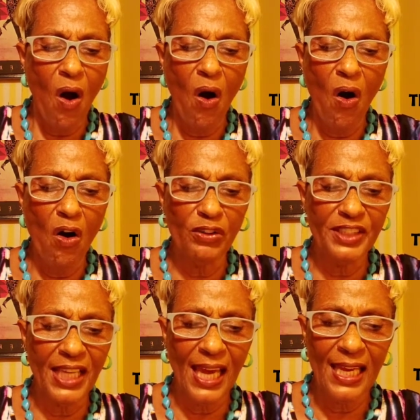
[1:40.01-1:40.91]
all
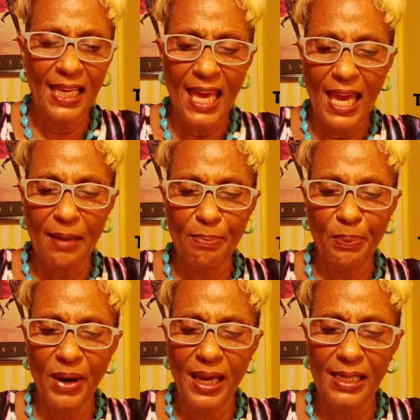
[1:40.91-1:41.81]
day
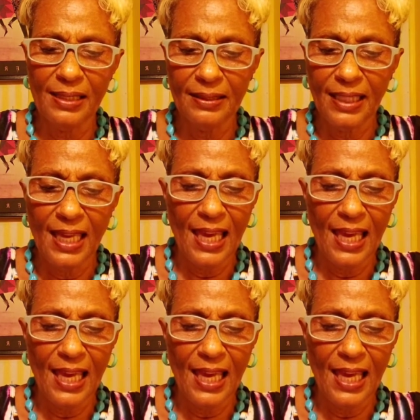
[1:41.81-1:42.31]
and pray.